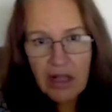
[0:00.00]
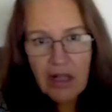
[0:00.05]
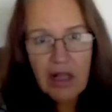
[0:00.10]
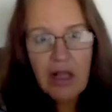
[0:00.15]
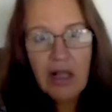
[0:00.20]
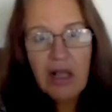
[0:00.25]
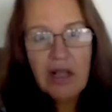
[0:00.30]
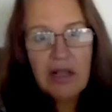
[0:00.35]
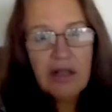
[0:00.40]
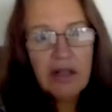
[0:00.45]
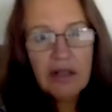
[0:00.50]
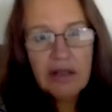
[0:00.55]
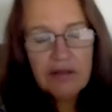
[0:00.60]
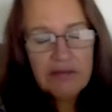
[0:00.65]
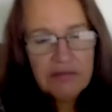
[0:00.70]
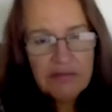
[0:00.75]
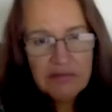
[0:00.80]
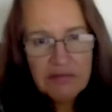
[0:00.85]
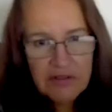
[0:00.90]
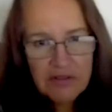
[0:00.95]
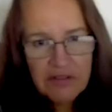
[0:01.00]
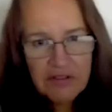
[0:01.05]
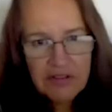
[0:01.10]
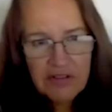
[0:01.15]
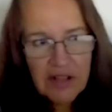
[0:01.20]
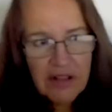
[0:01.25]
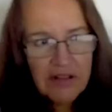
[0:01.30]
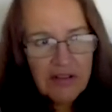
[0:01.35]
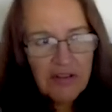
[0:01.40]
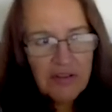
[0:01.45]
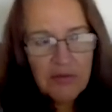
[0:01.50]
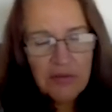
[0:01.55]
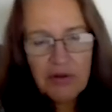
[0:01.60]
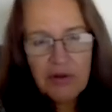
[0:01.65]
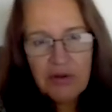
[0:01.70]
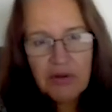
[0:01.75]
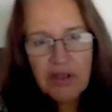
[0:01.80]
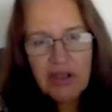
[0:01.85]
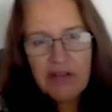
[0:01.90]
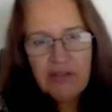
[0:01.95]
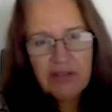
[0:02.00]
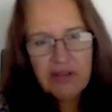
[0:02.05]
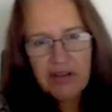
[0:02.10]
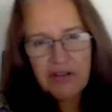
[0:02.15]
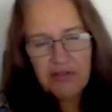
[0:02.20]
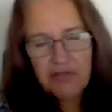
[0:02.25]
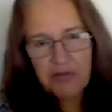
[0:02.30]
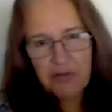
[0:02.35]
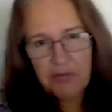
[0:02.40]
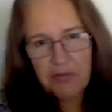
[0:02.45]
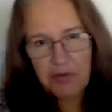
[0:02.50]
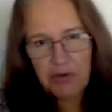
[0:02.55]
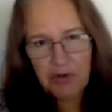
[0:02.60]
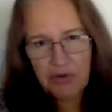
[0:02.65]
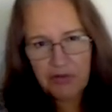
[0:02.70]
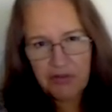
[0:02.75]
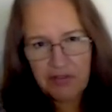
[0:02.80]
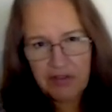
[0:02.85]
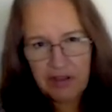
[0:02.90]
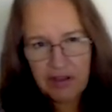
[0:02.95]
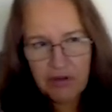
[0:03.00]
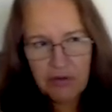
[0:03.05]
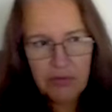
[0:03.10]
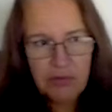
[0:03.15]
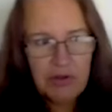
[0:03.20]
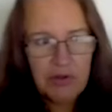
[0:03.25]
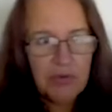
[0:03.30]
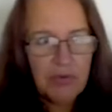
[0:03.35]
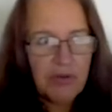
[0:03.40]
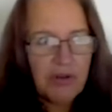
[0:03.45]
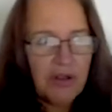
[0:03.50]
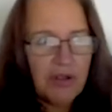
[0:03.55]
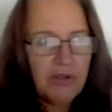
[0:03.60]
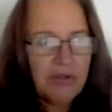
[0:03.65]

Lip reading: I just like this quote. It's from Beyonce, who we all know.